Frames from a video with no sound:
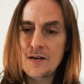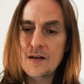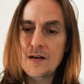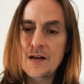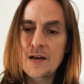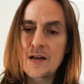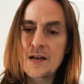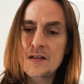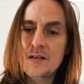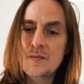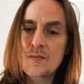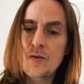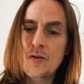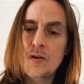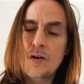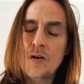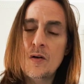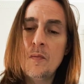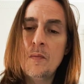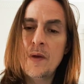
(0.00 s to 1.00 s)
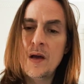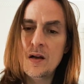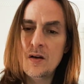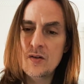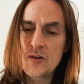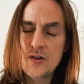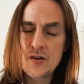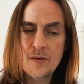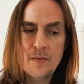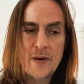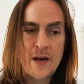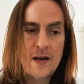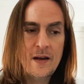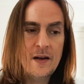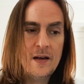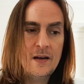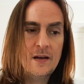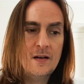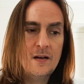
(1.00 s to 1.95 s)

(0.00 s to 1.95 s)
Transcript: is more melodramatic.